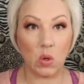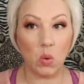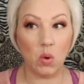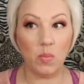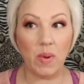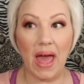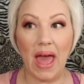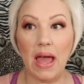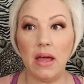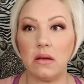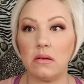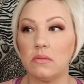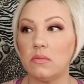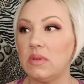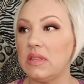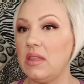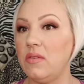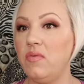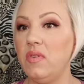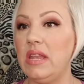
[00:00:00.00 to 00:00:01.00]
We're back
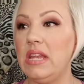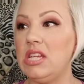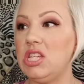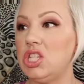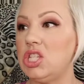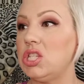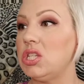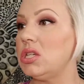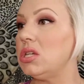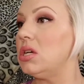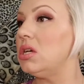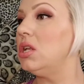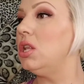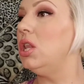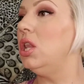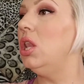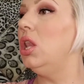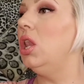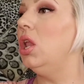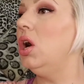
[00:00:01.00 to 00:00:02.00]
with the finished
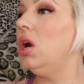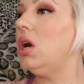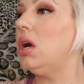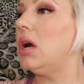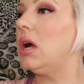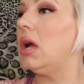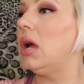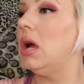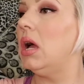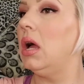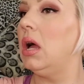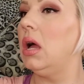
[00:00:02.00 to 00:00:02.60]
look.